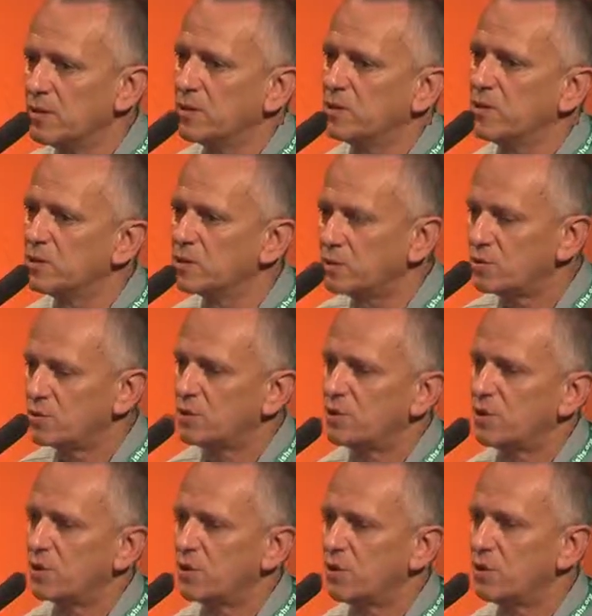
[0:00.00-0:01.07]
We introduced
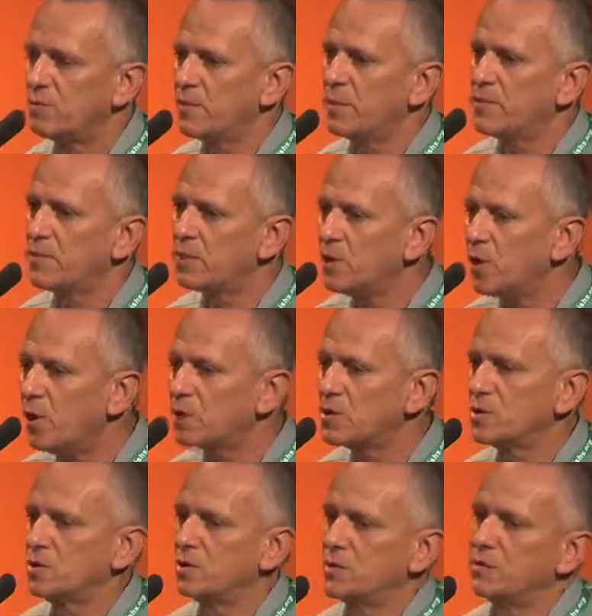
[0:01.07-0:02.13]
aroma because
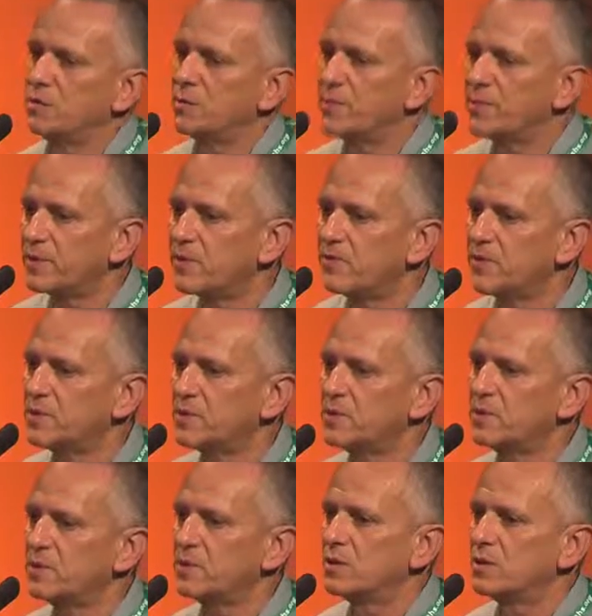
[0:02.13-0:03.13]
in the previous,